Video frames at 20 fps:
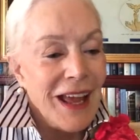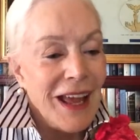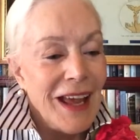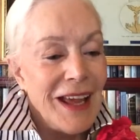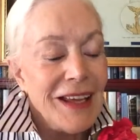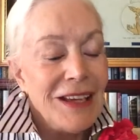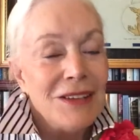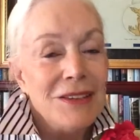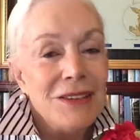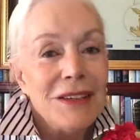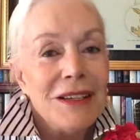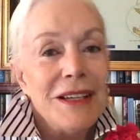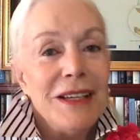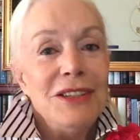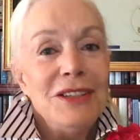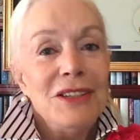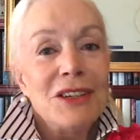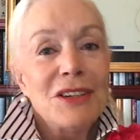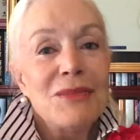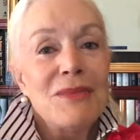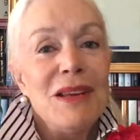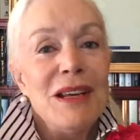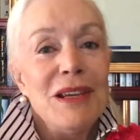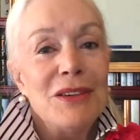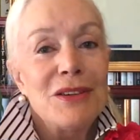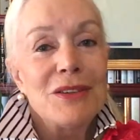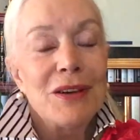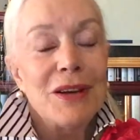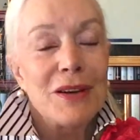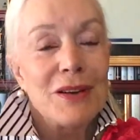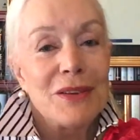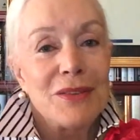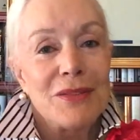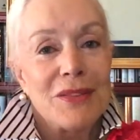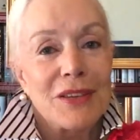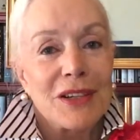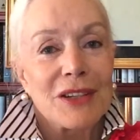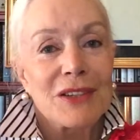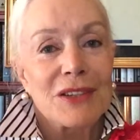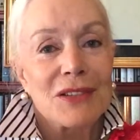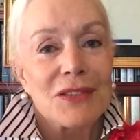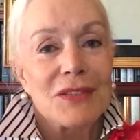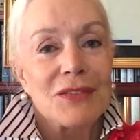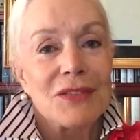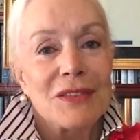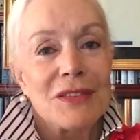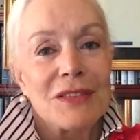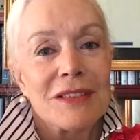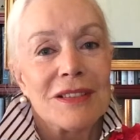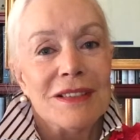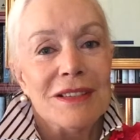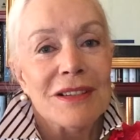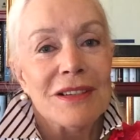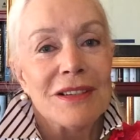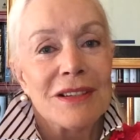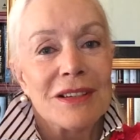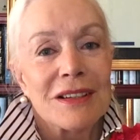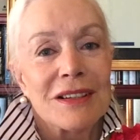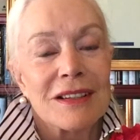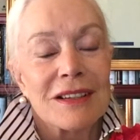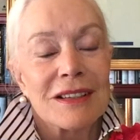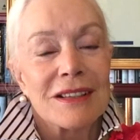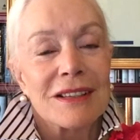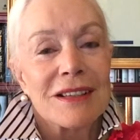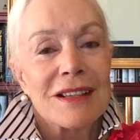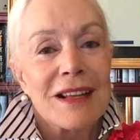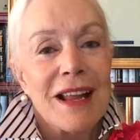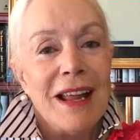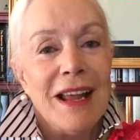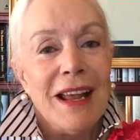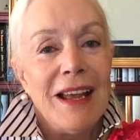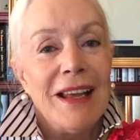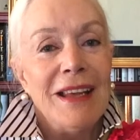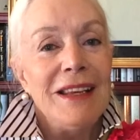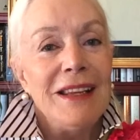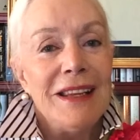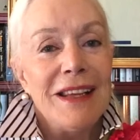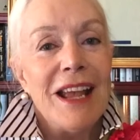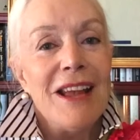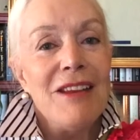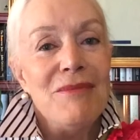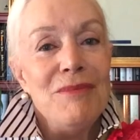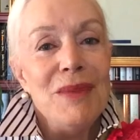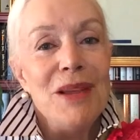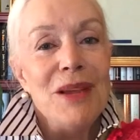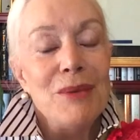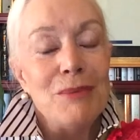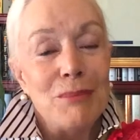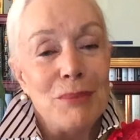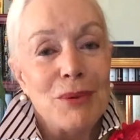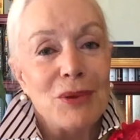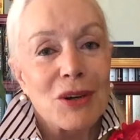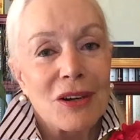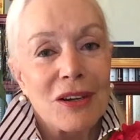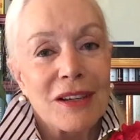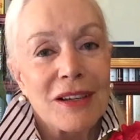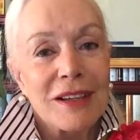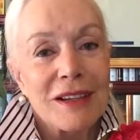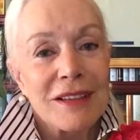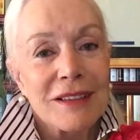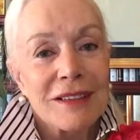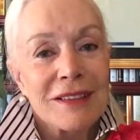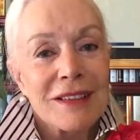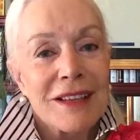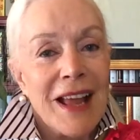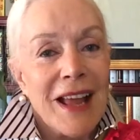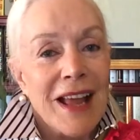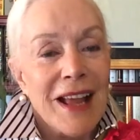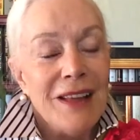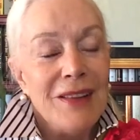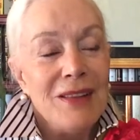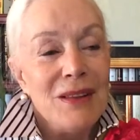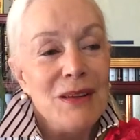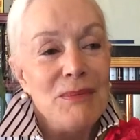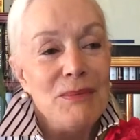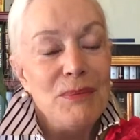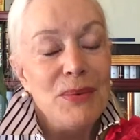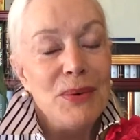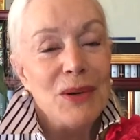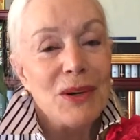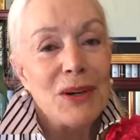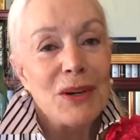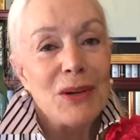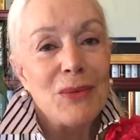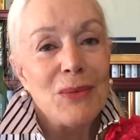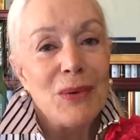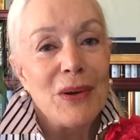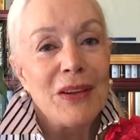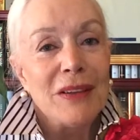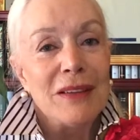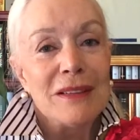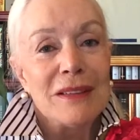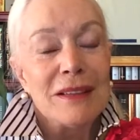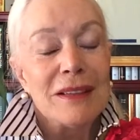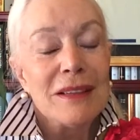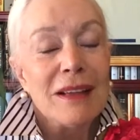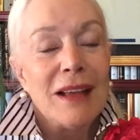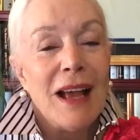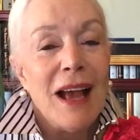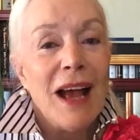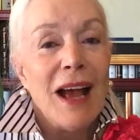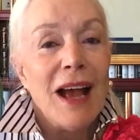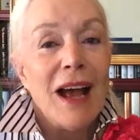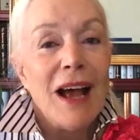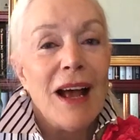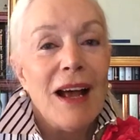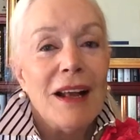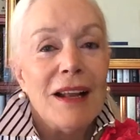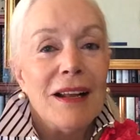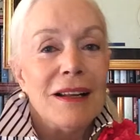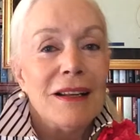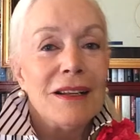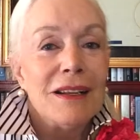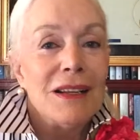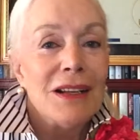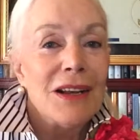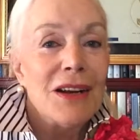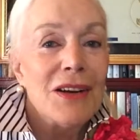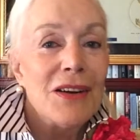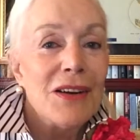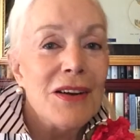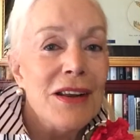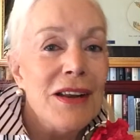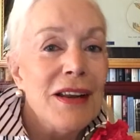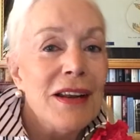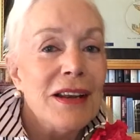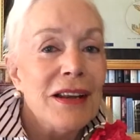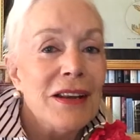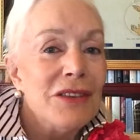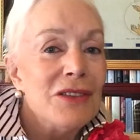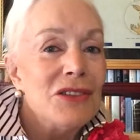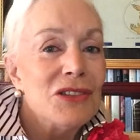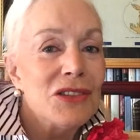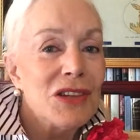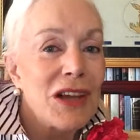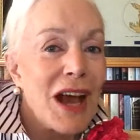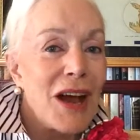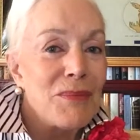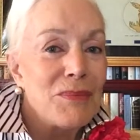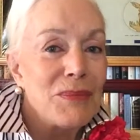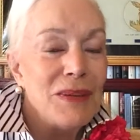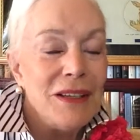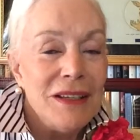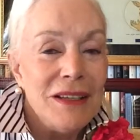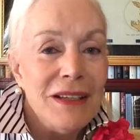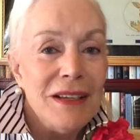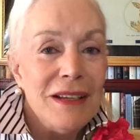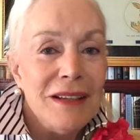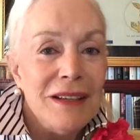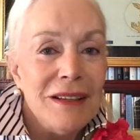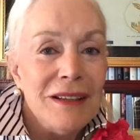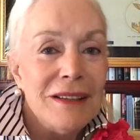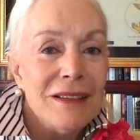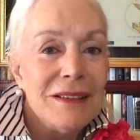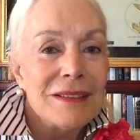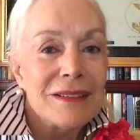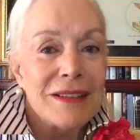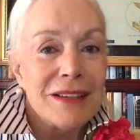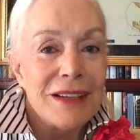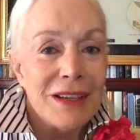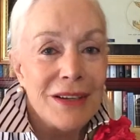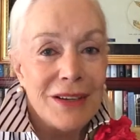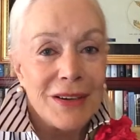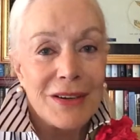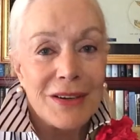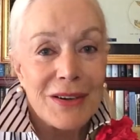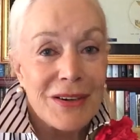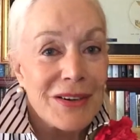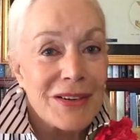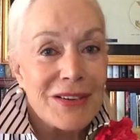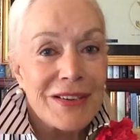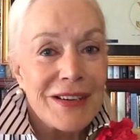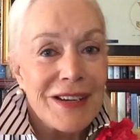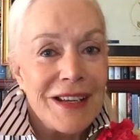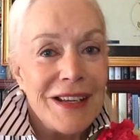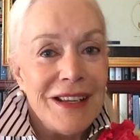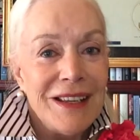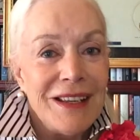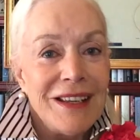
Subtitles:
And he took me to Trader Vic's for dinner, and he gave me a book. And the book was Learning Japanese in a Hurry.